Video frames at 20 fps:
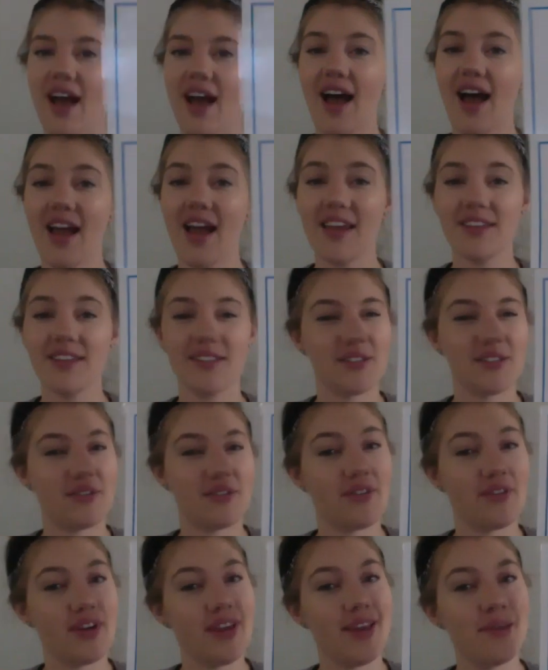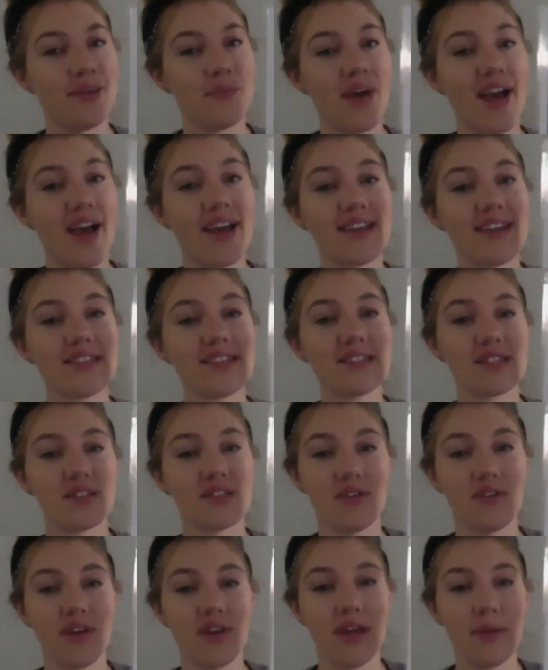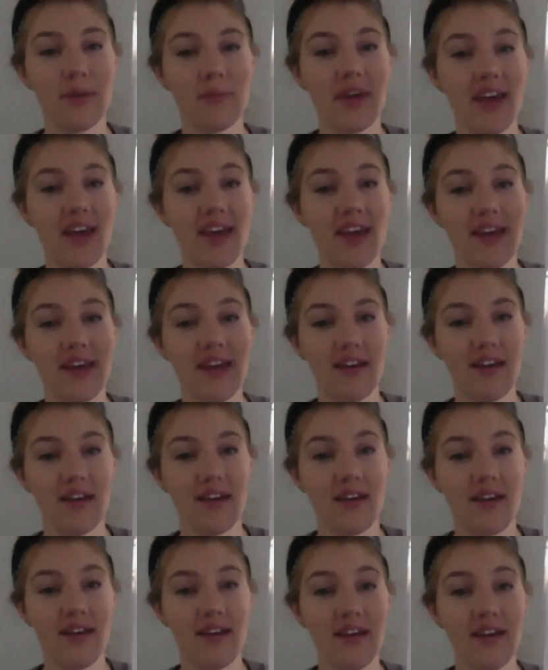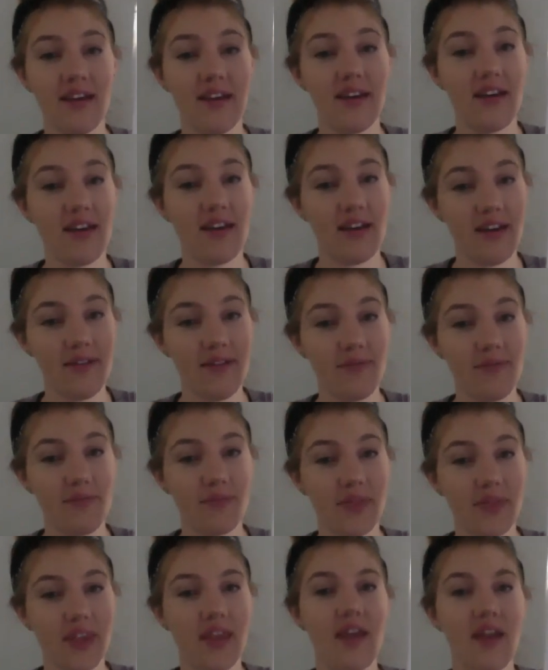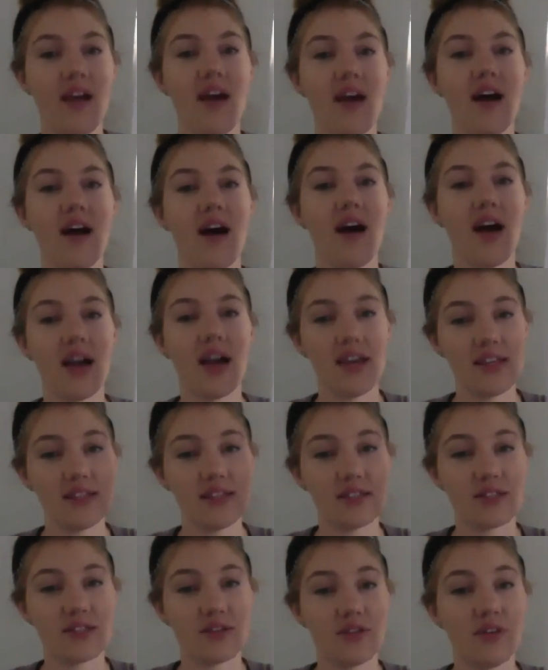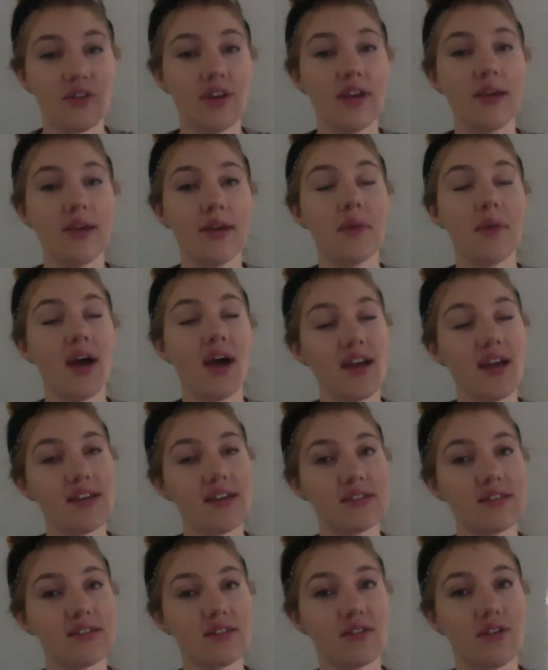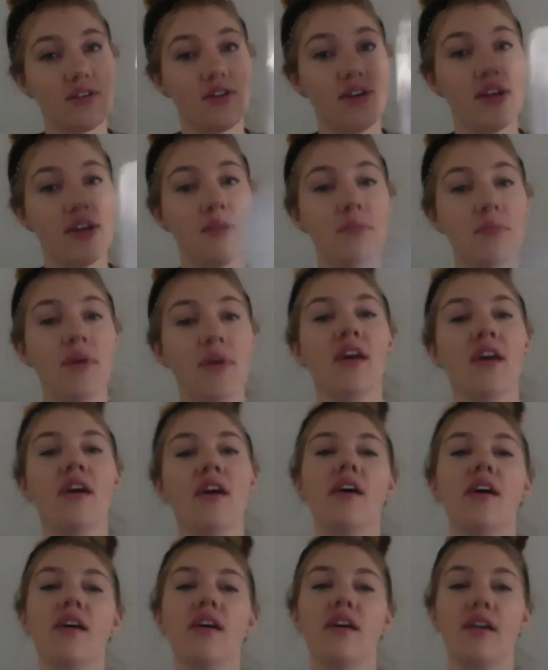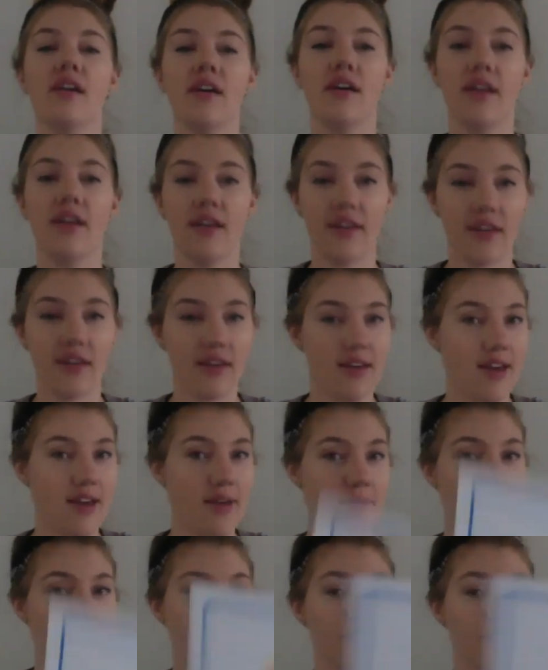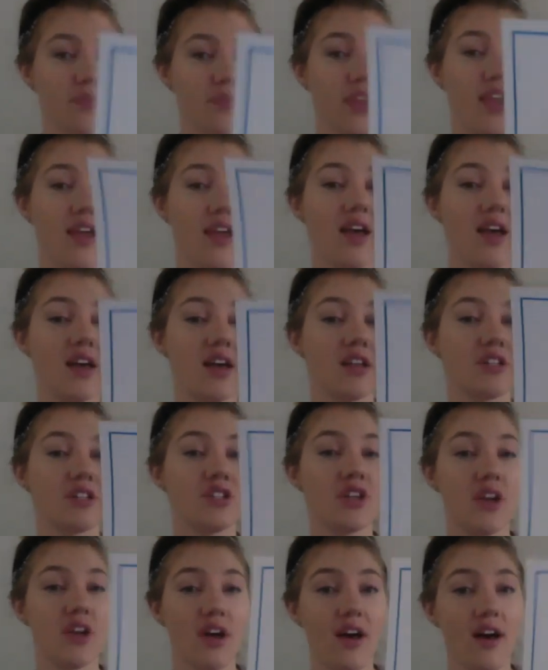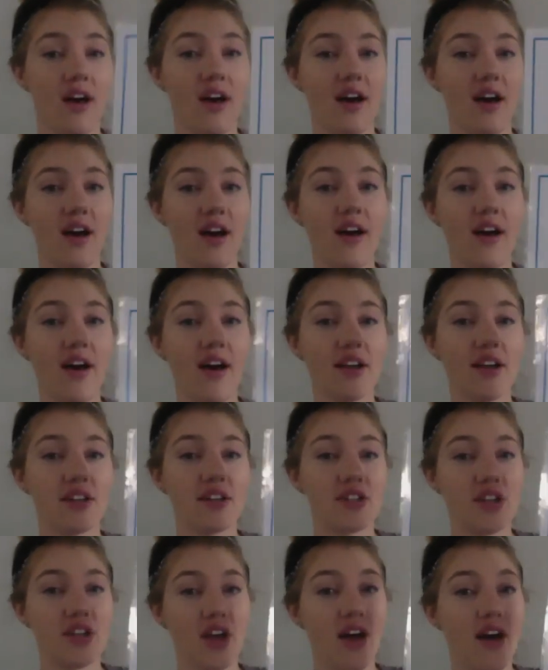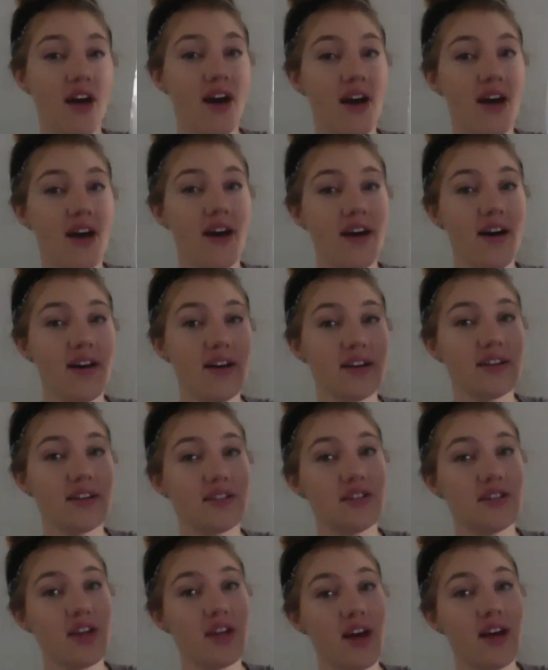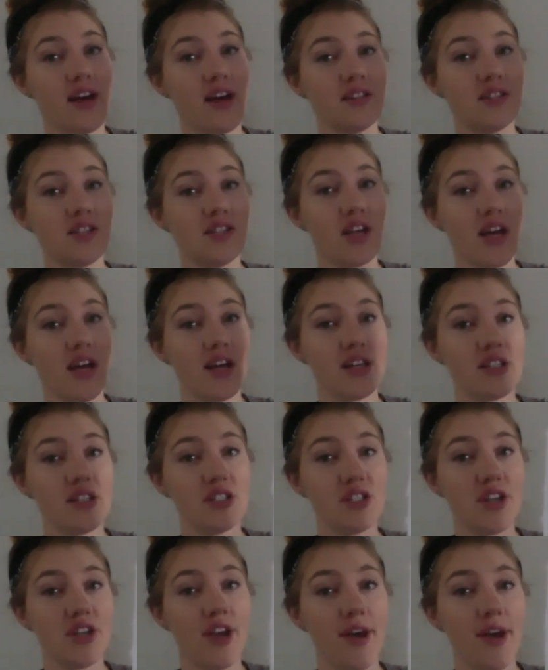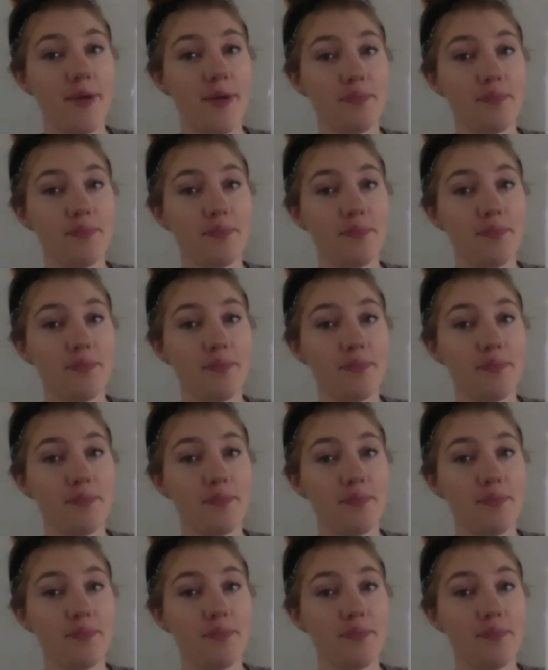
ice cream ice cream eh eh eh ice cream ice cream eh eh jug jug jug jug jug